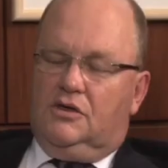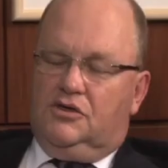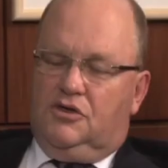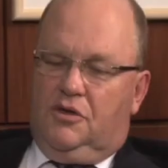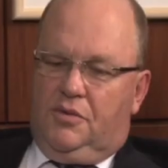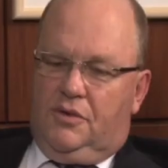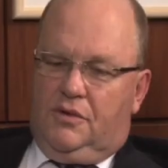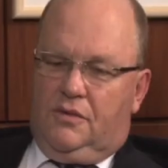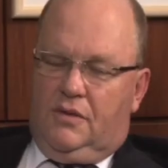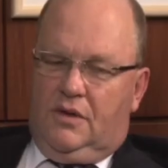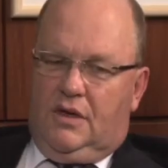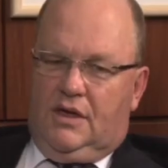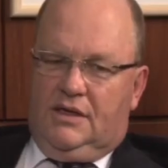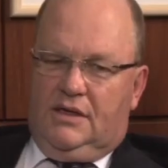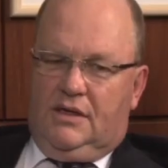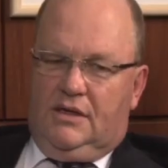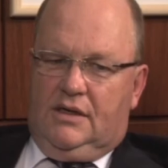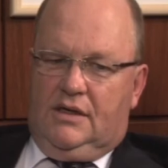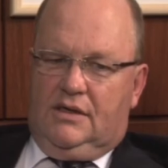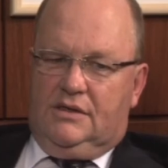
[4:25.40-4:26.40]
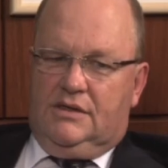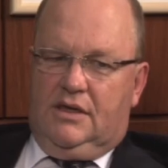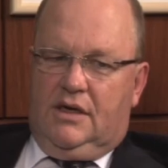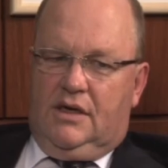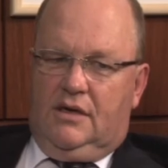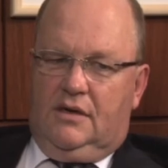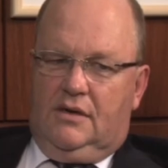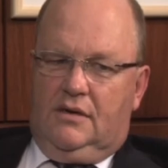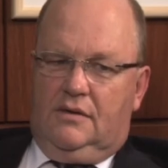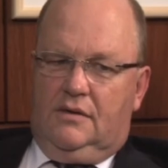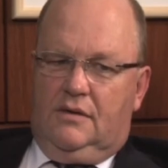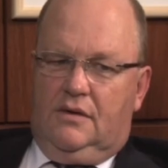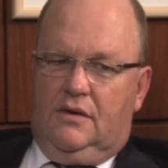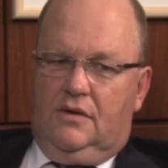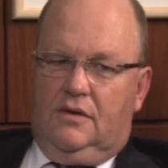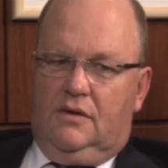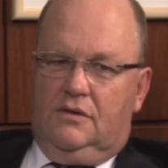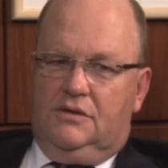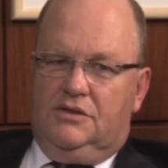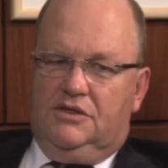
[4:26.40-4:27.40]
Tropical uh, Cyclone
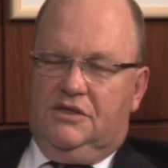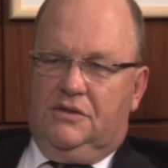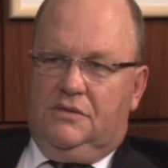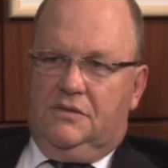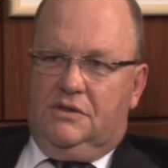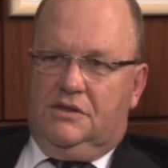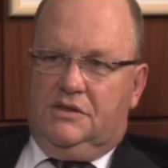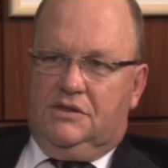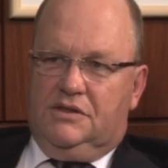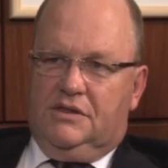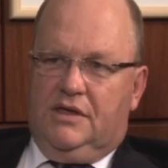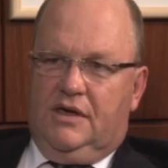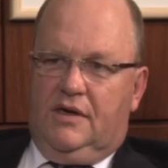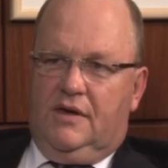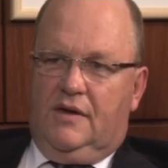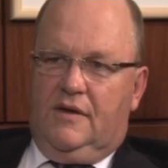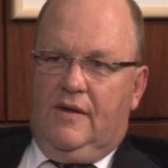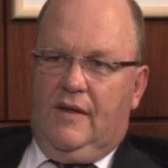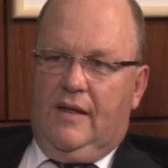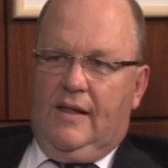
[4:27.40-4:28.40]
Lucy was uh,